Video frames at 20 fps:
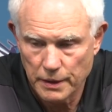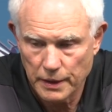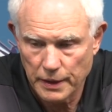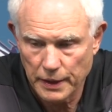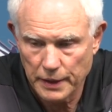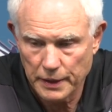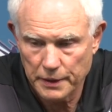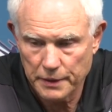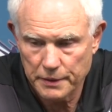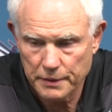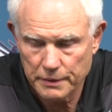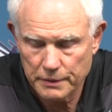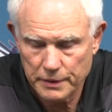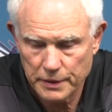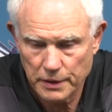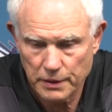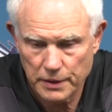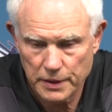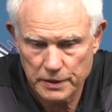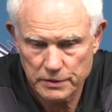And,
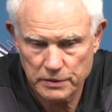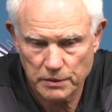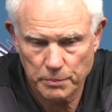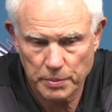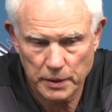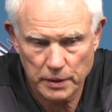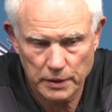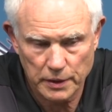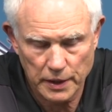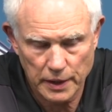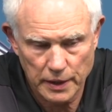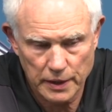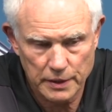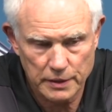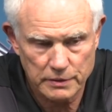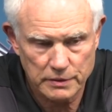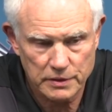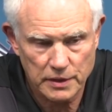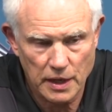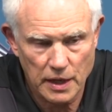you know, his ability
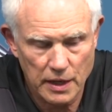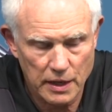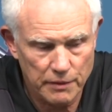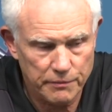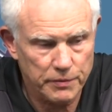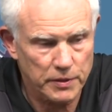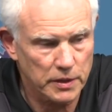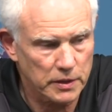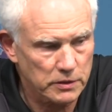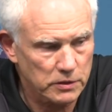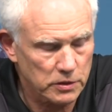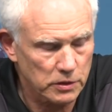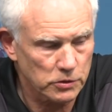and his confidence